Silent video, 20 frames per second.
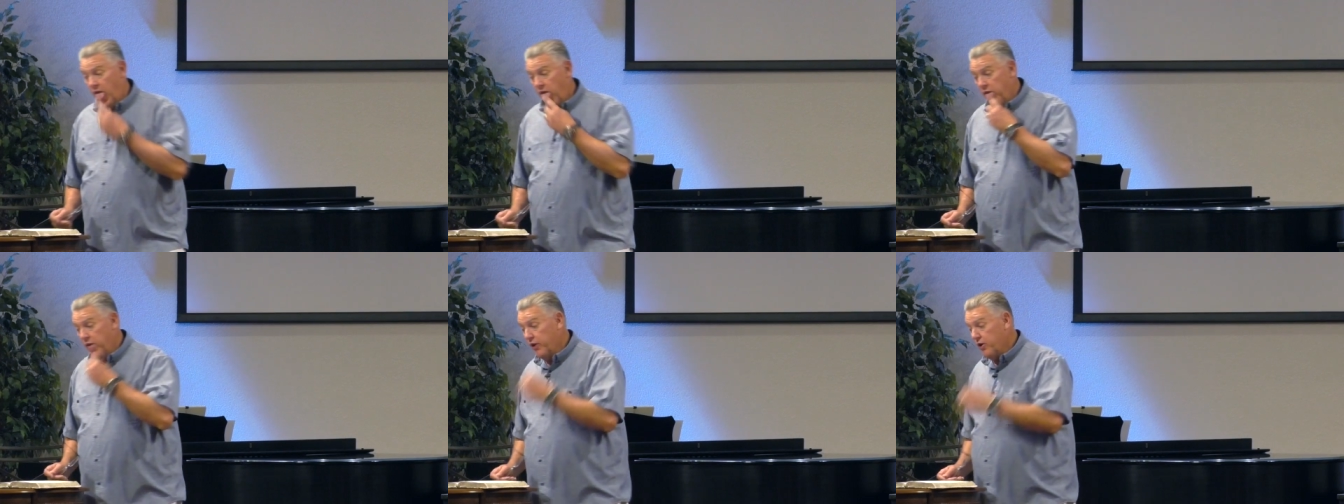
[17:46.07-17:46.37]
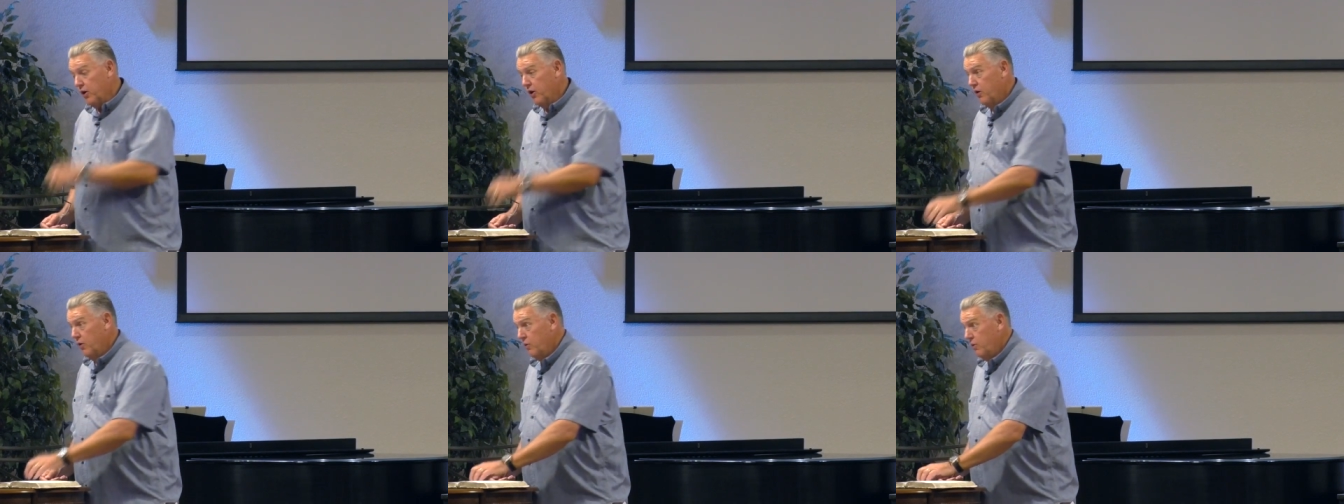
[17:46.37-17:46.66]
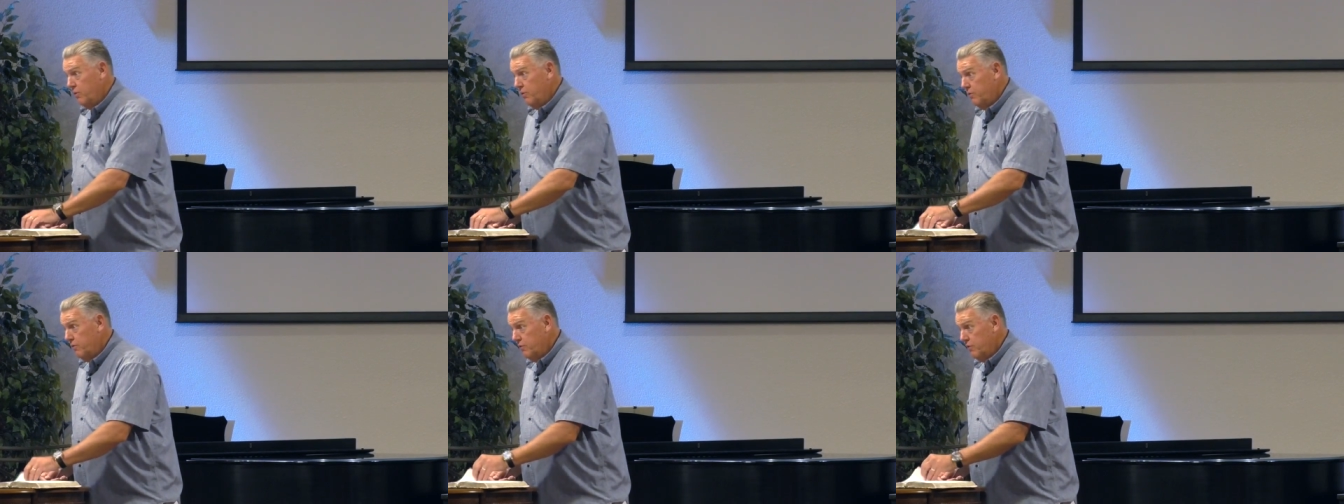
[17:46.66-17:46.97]
You
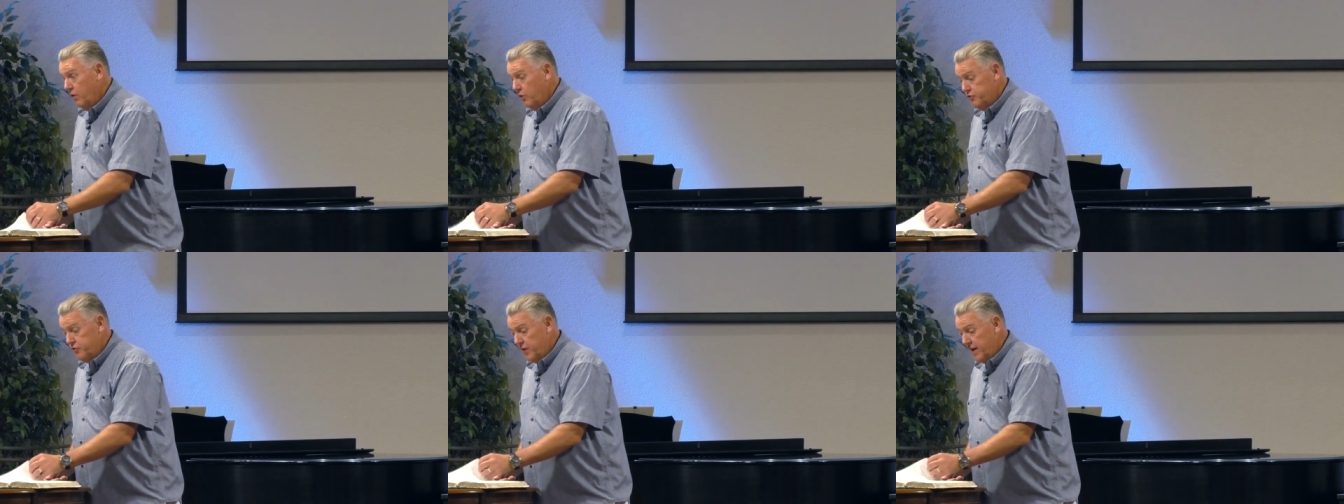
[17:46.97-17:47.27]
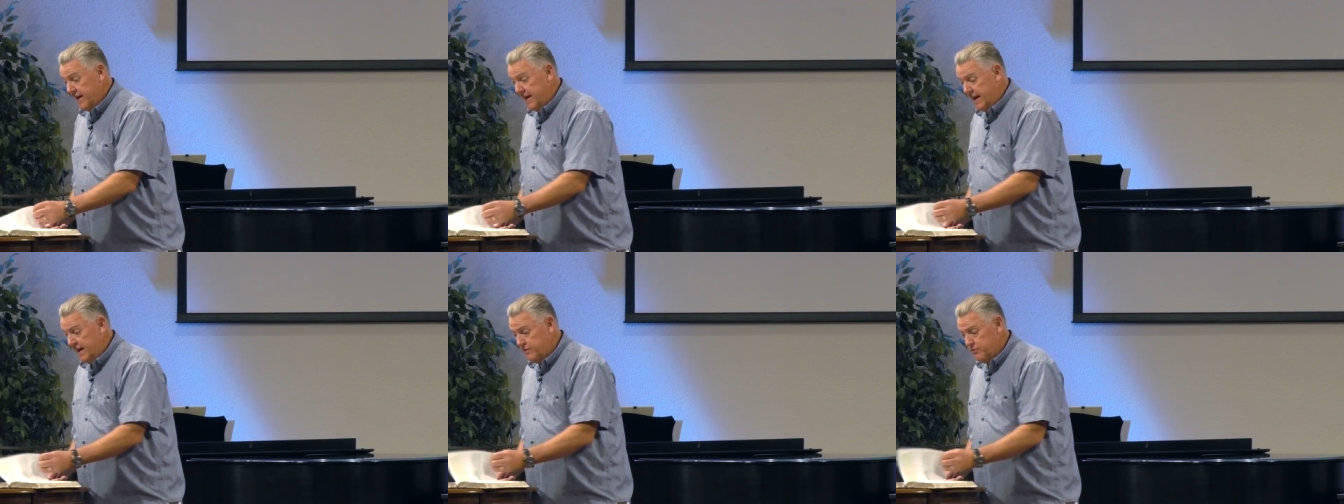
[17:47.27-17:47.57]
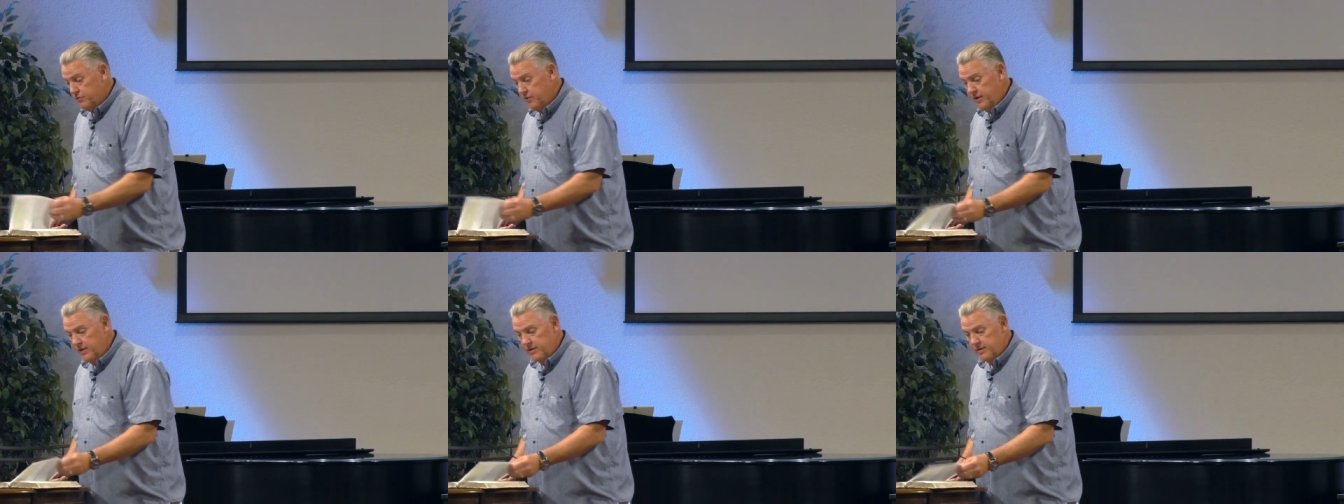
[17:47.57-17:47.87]
go, oh, so I
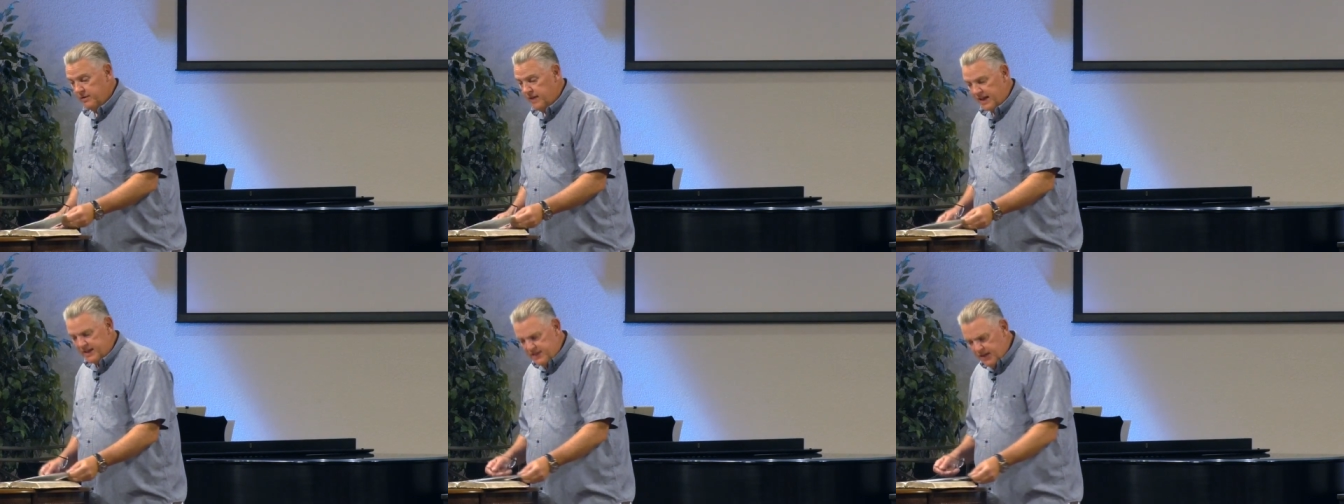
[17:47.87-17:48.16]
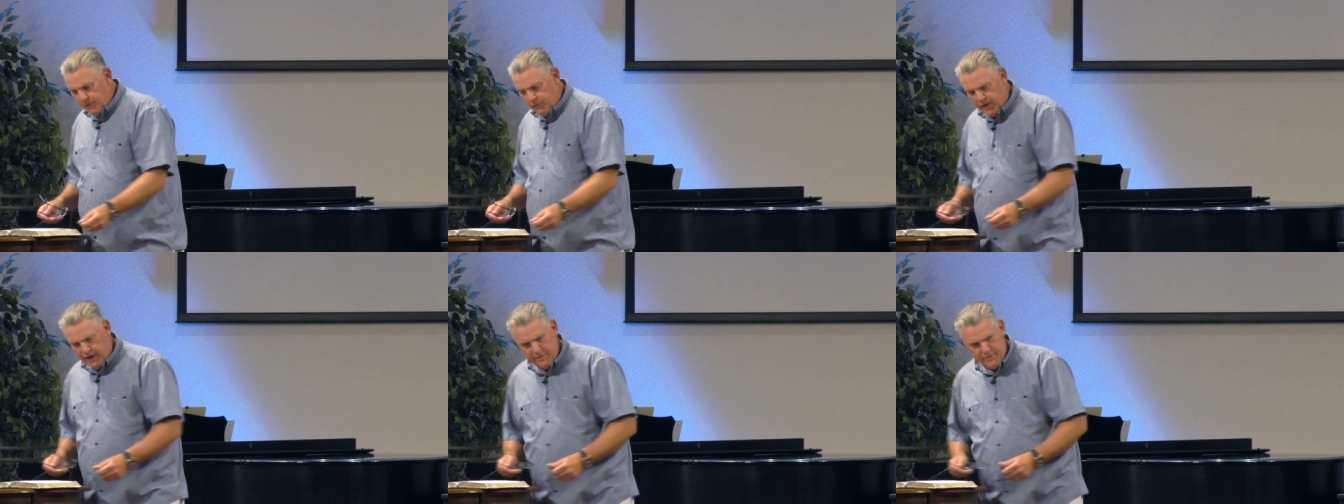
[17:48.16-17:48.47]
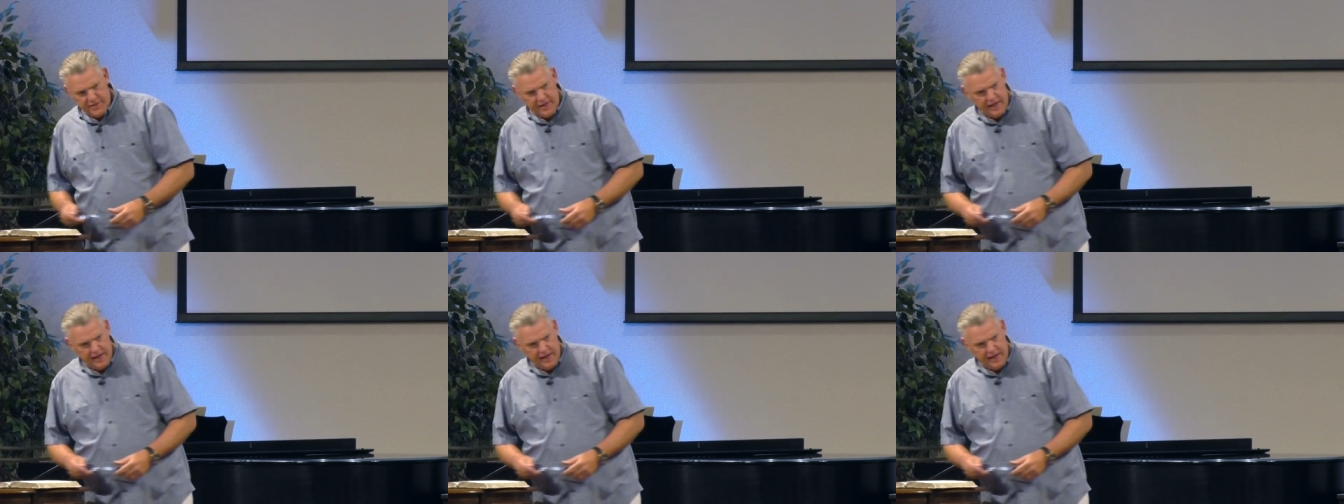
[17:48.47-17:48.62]
can't drink? That's not what I'm